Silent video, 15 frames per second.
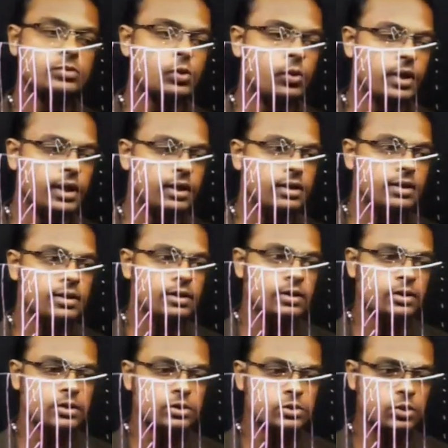Okay.
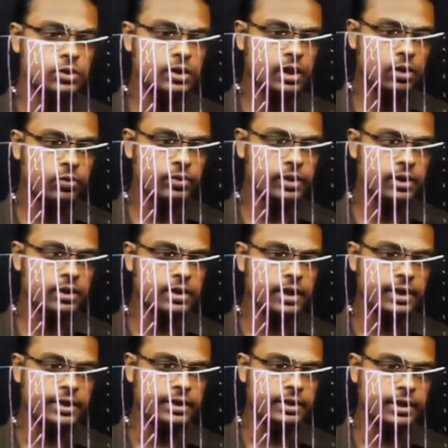So now here
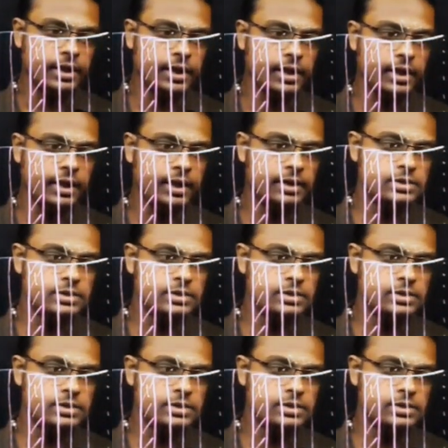writing A